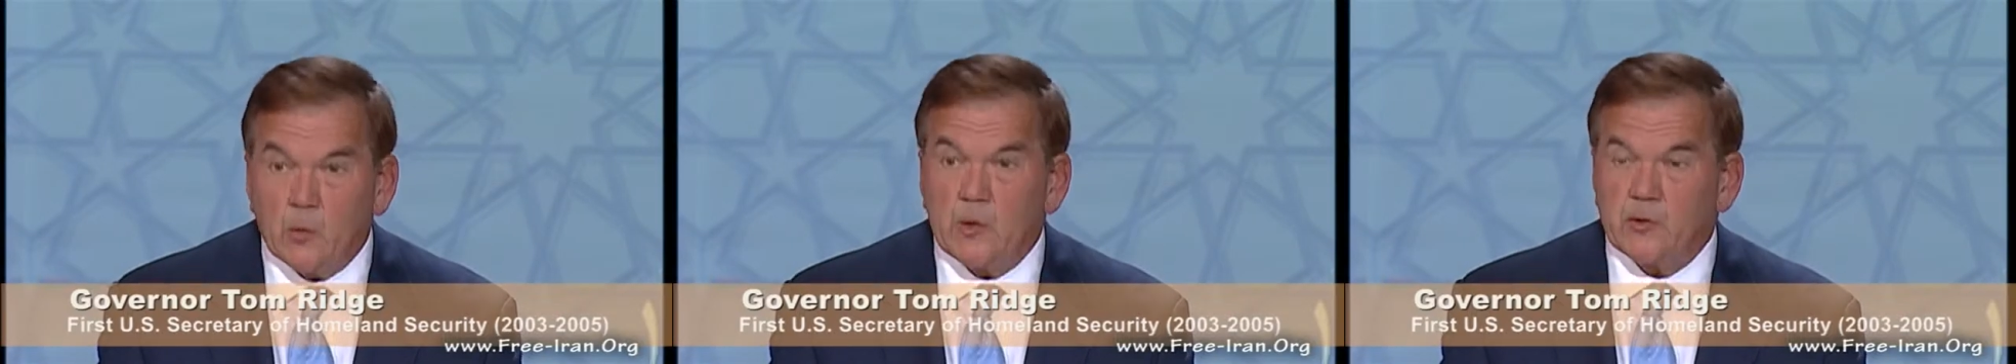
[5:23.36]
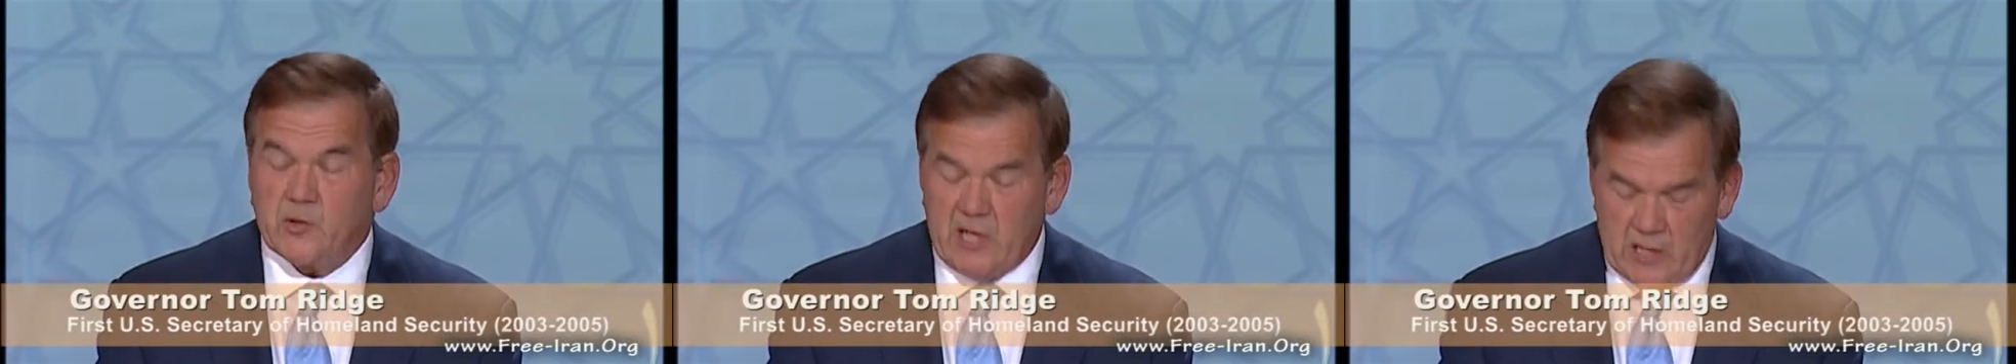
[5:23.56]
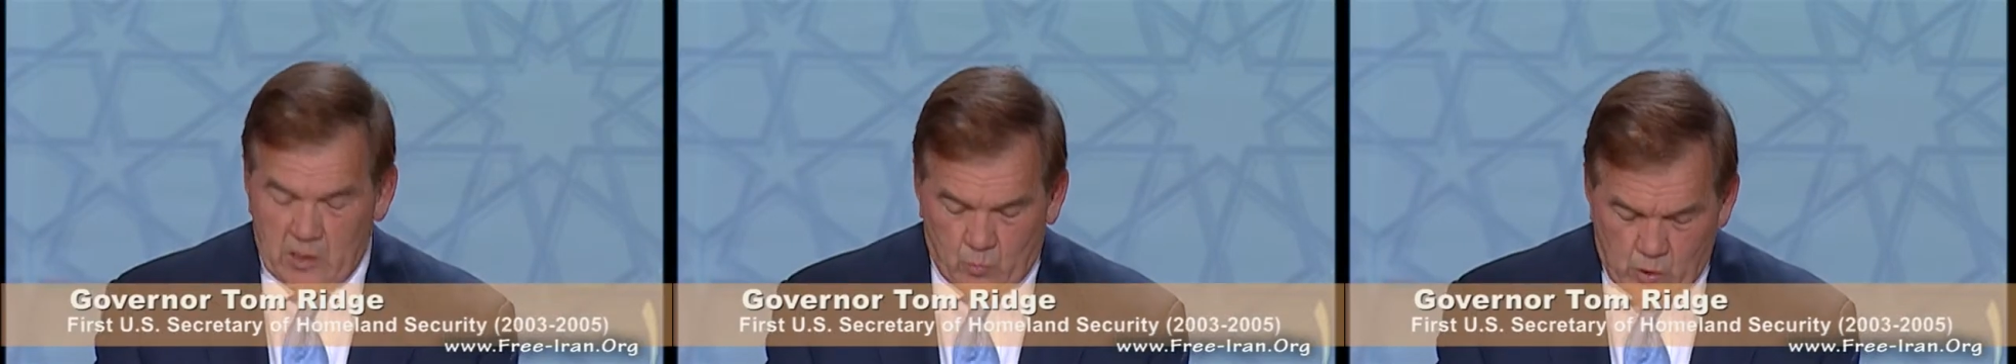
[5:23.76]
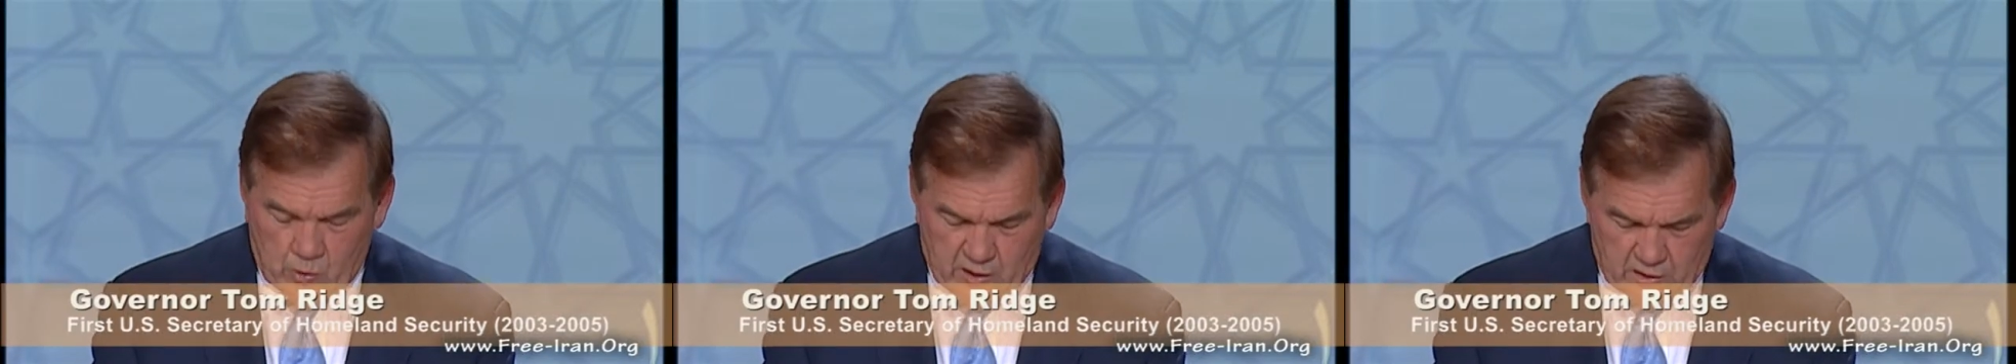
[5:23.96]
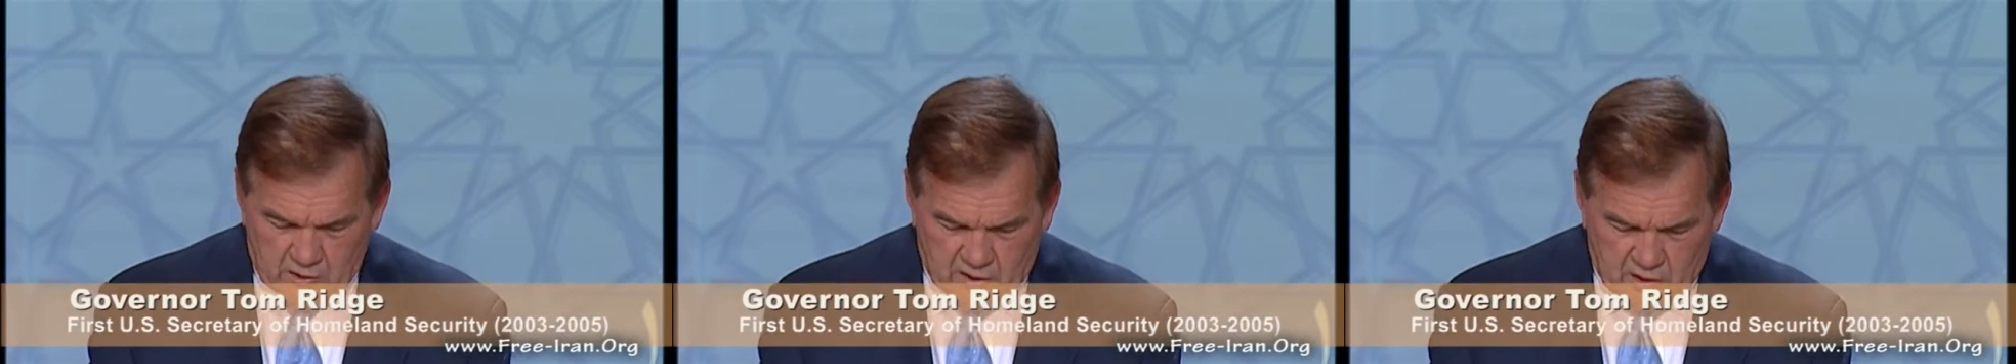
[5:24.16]
regime will
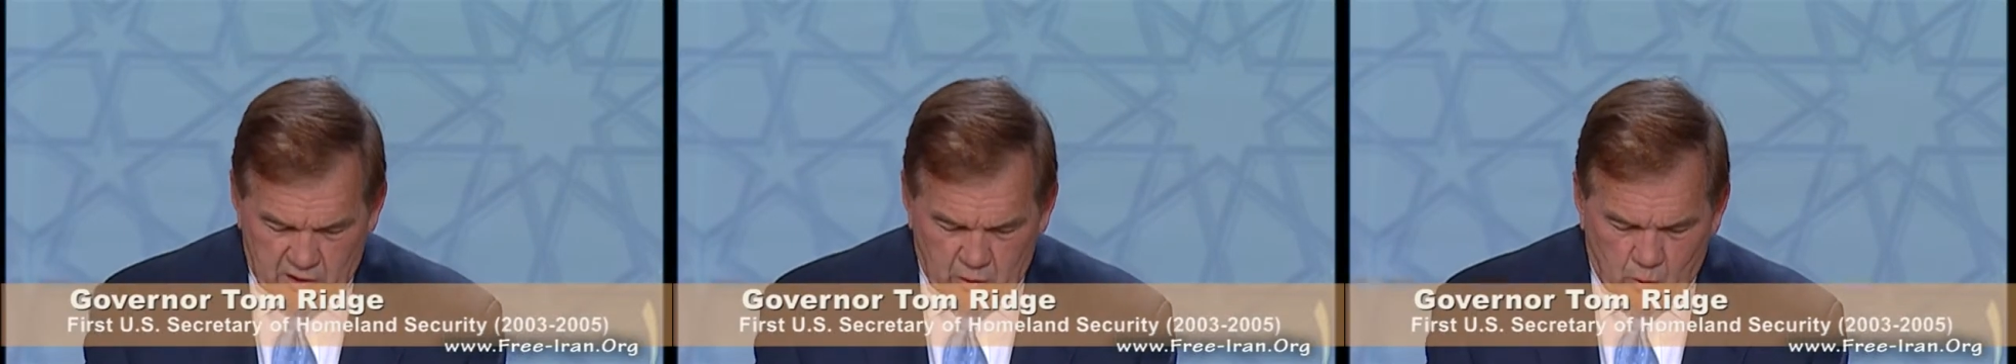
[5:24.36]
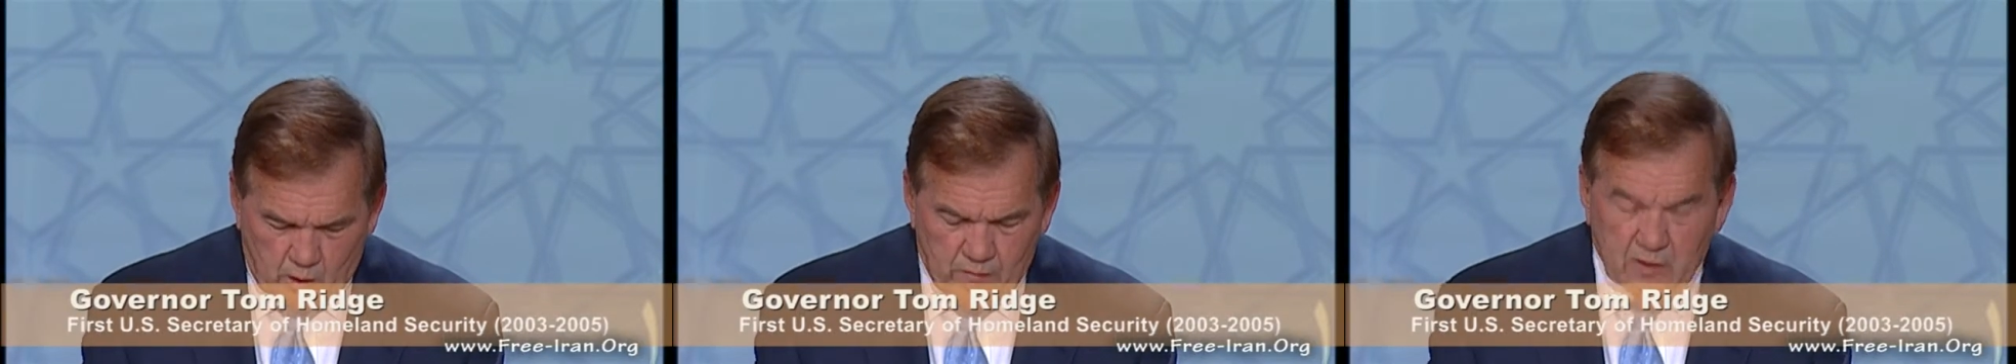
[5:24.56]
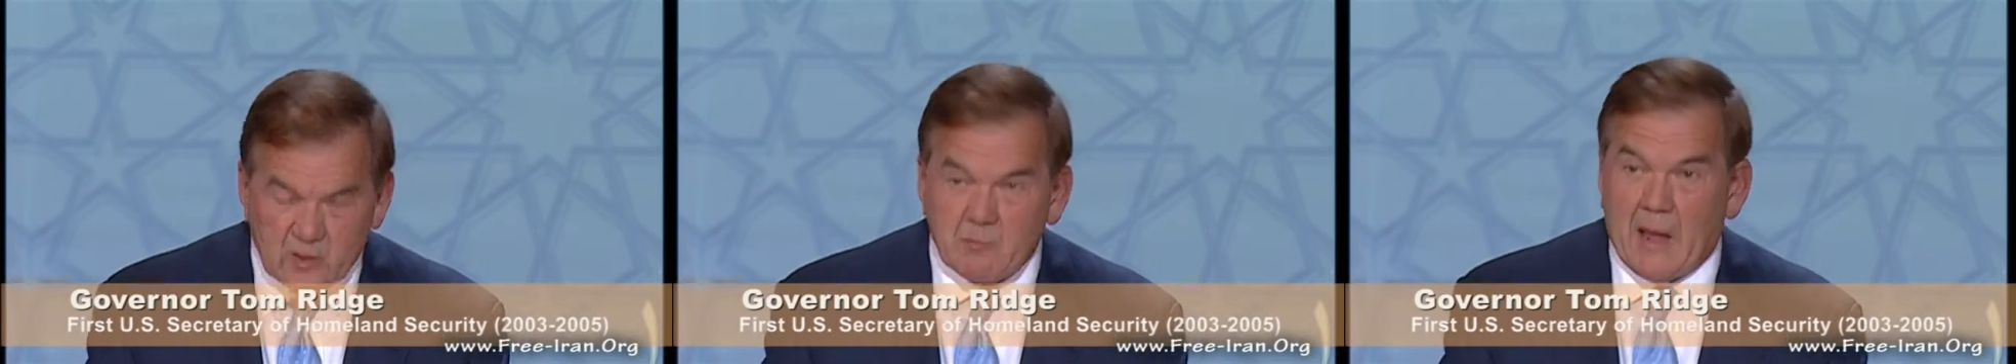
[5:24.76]
continue on this